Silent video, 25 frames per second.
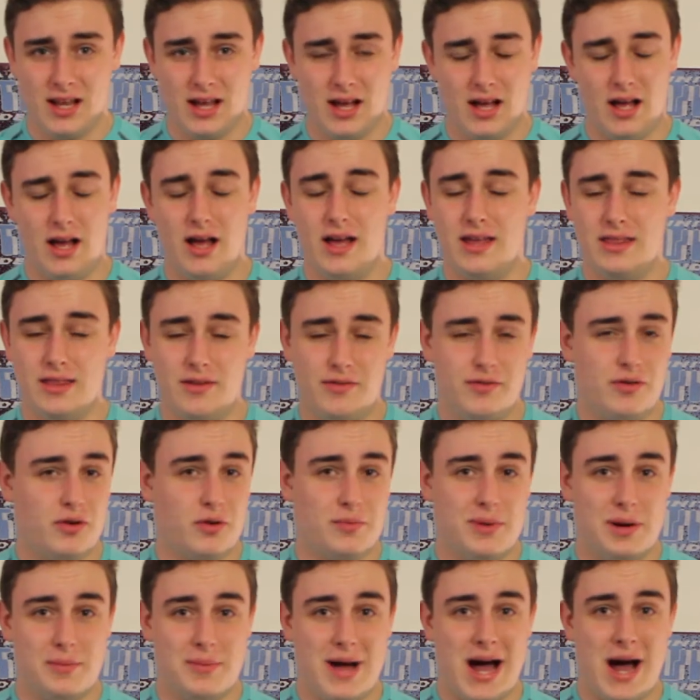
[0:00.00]
In the
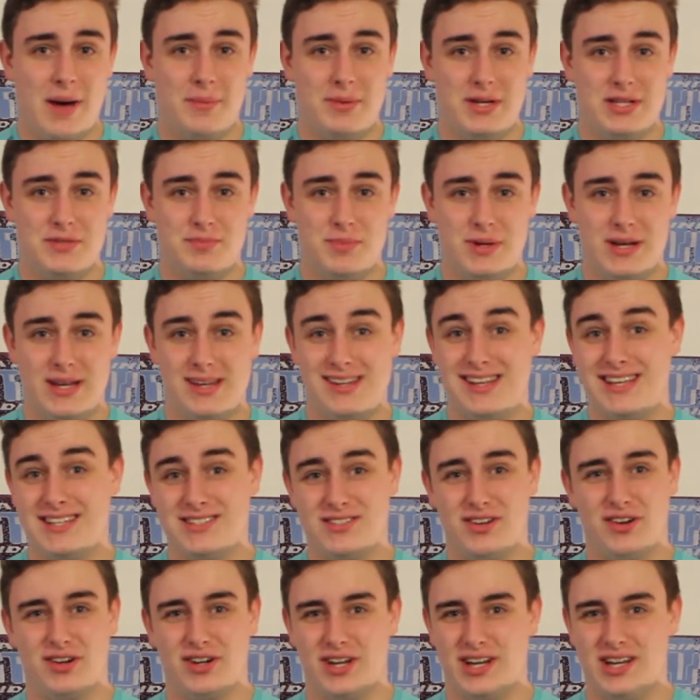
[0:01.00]
form El Mohammedy's been in, he's
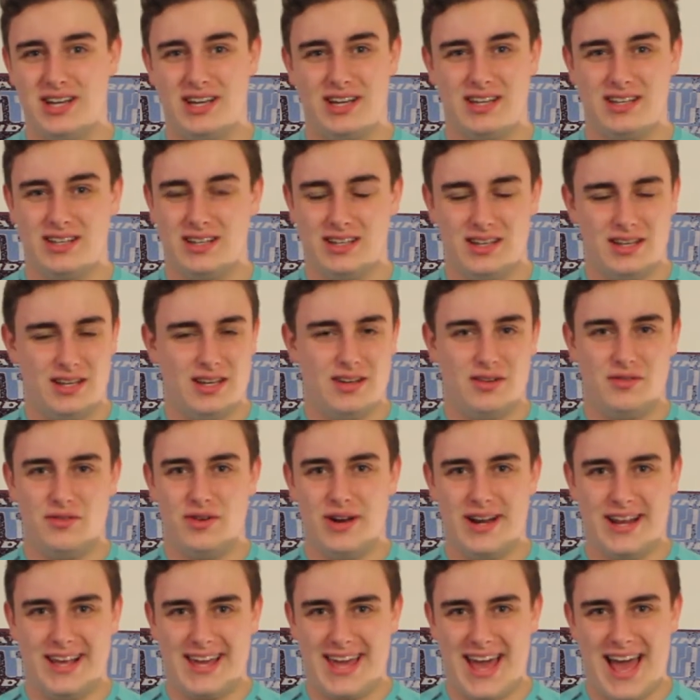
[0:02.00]
not going to
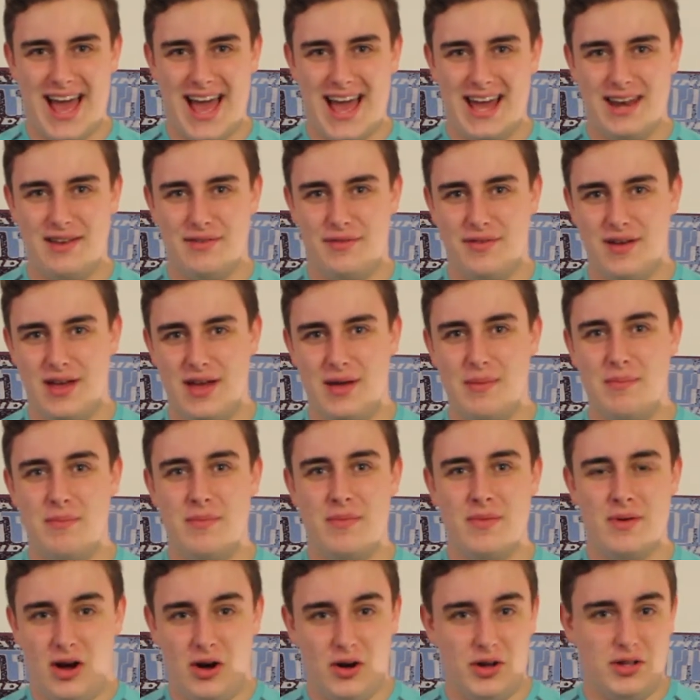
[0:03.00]
really get ahead of him.
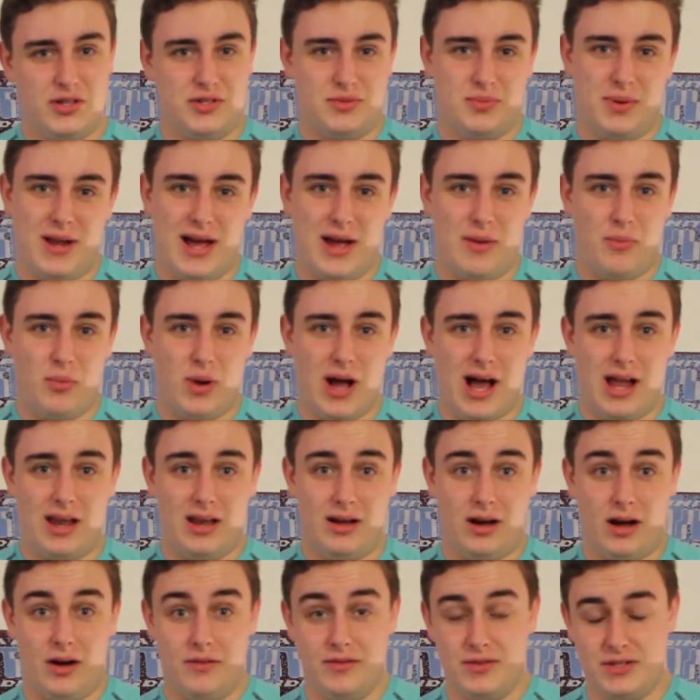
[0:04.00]
Hutton's playing well,
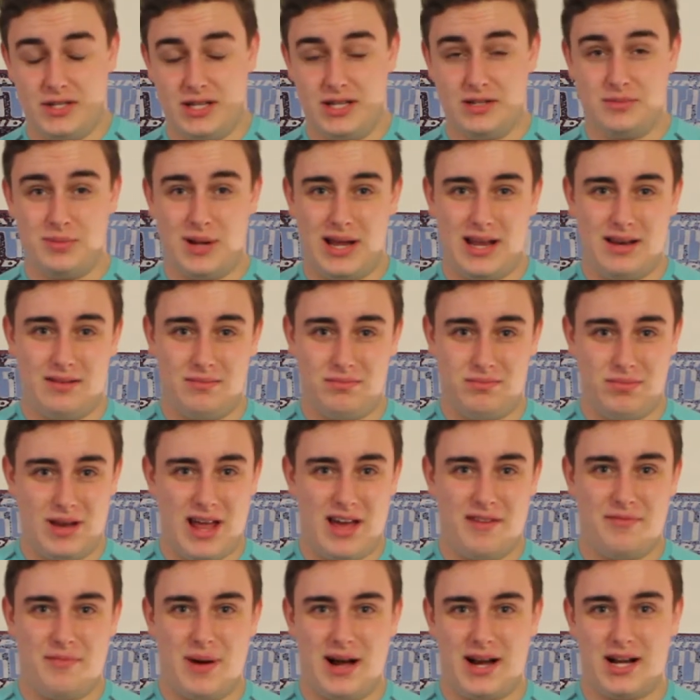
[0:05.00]
obviously he's playing
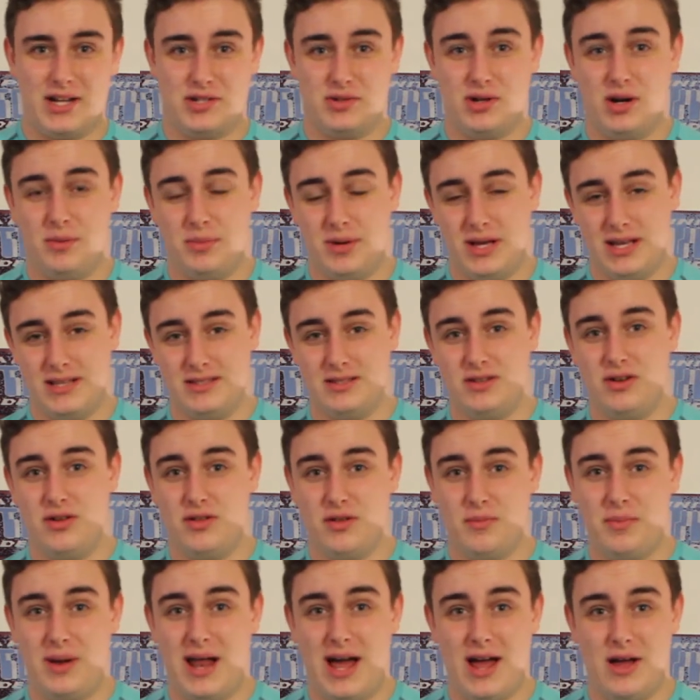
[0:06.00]
left back as well, but he's
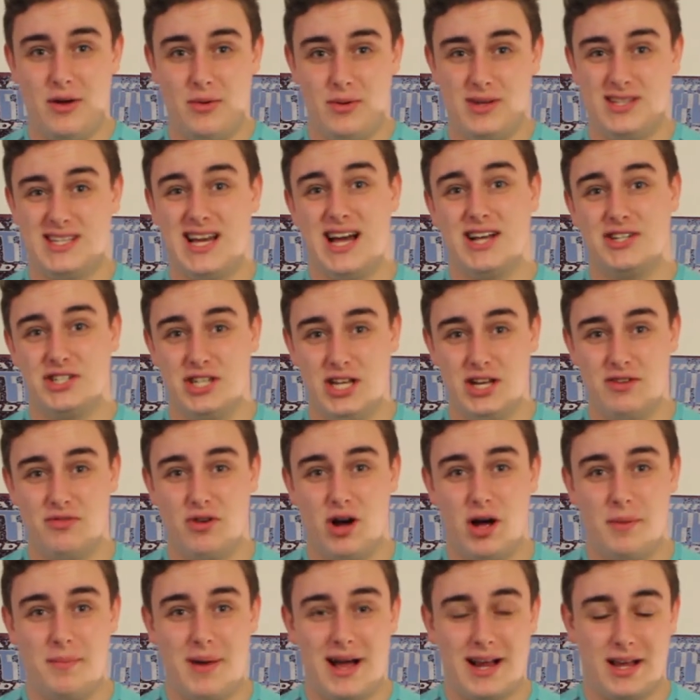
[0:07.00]
another player who is actually a
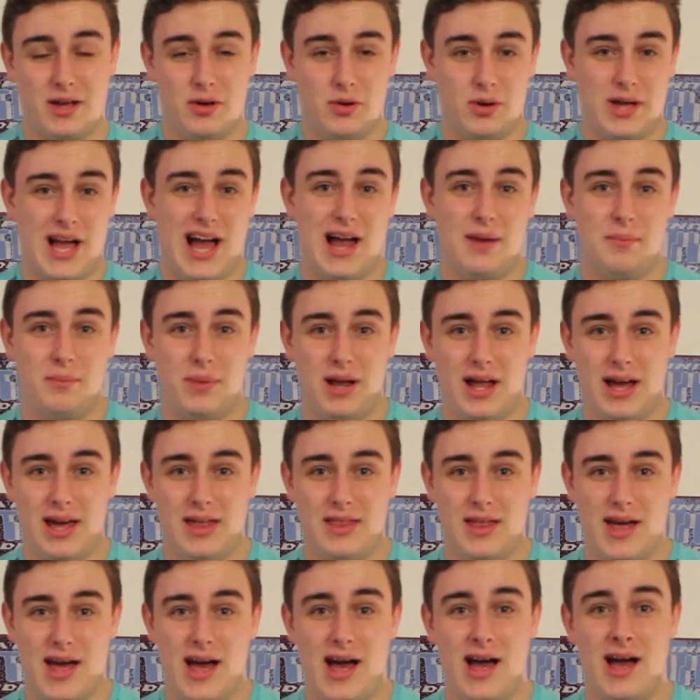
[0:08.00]
right back who can play
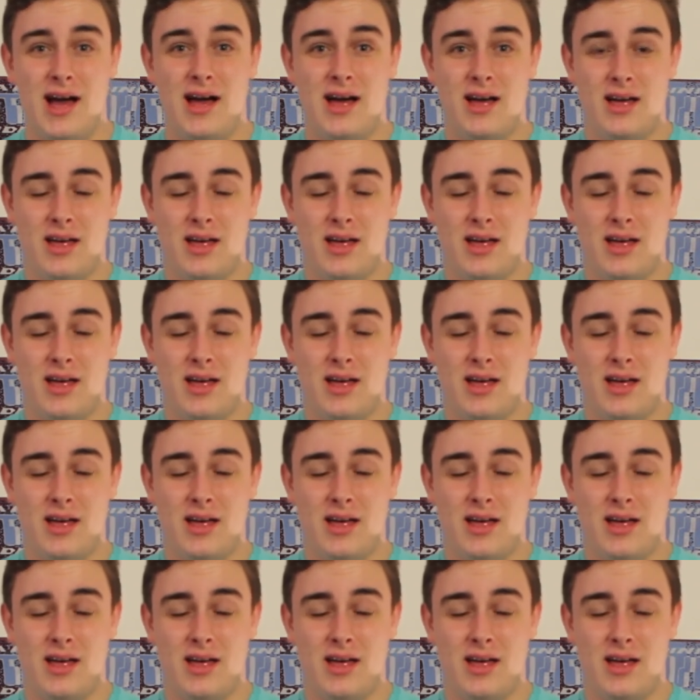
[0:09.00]
there.